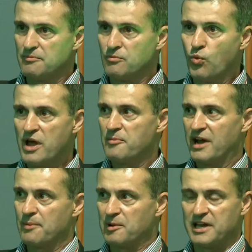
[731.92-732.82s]
where my
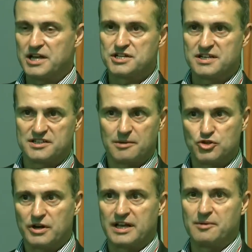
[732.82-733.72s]
application is and I'm
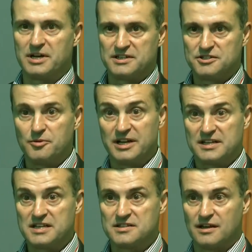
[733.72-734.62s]
trying to get to my
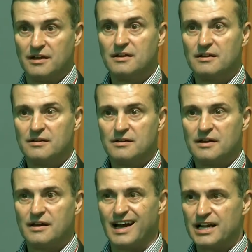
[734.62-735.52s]
data.
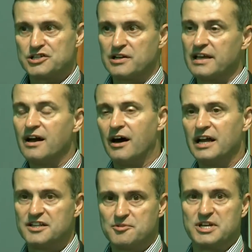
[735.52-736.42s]
Actually, I
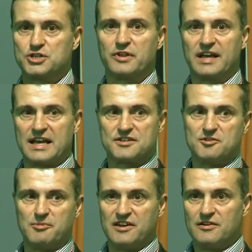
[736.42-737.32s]
need to make sure that gets to
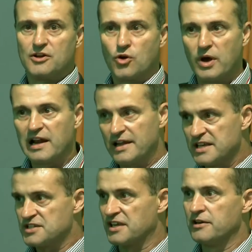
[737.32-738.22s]
me quickly,
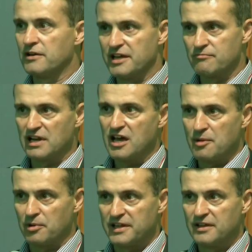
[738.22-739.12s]
securely, and
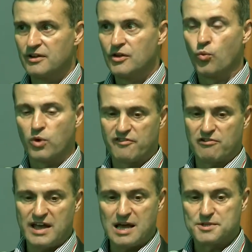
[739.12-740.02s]
reliably wherever
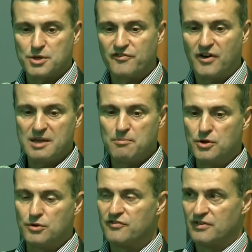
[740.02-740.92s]
I am. So if I
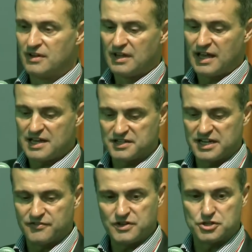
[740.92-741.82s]
move as an
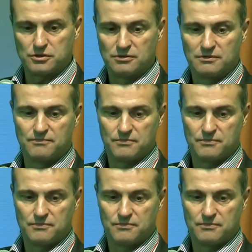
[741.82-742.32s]
individual,